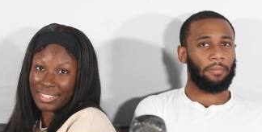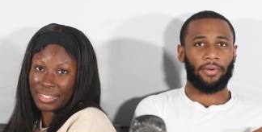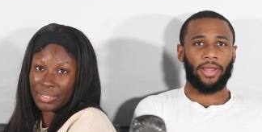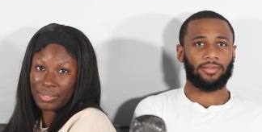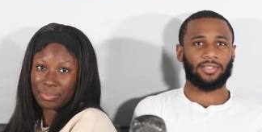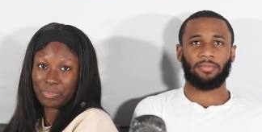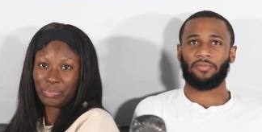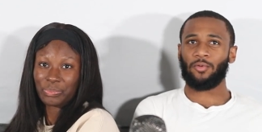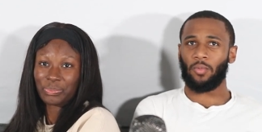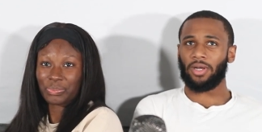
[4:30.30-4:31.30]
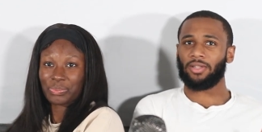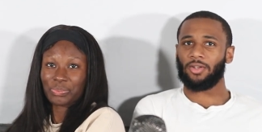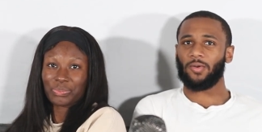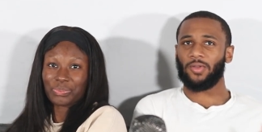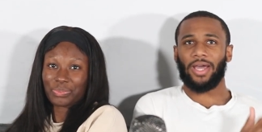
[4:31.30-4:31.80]
Speaker 1: to pronounce them. If you want to
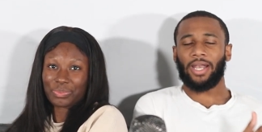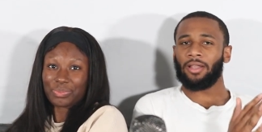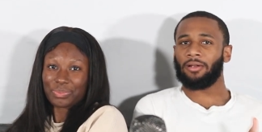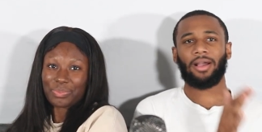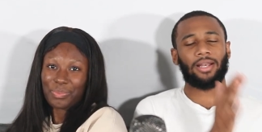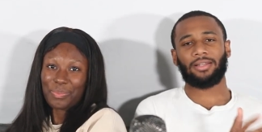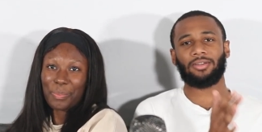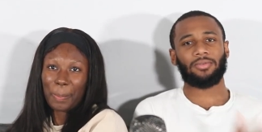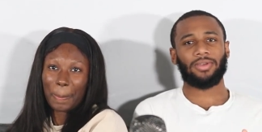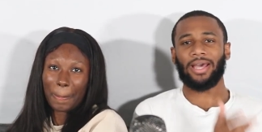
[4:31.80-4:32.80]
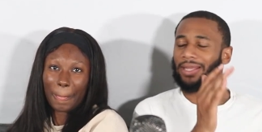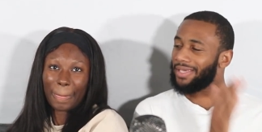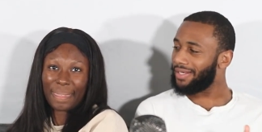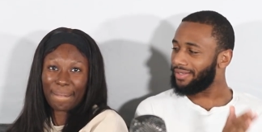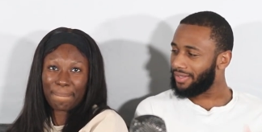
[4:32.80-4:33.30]
do it, you got to learn how to do it. You got to
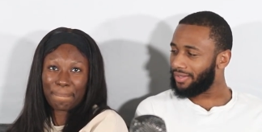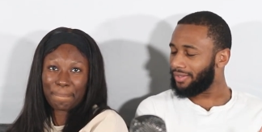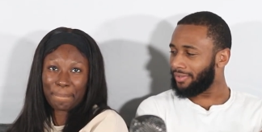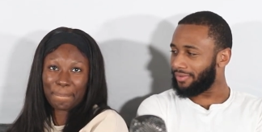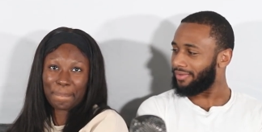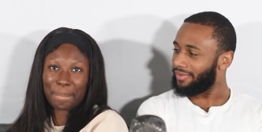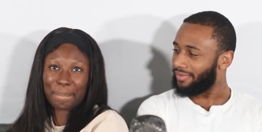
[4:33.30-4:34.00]
get it done.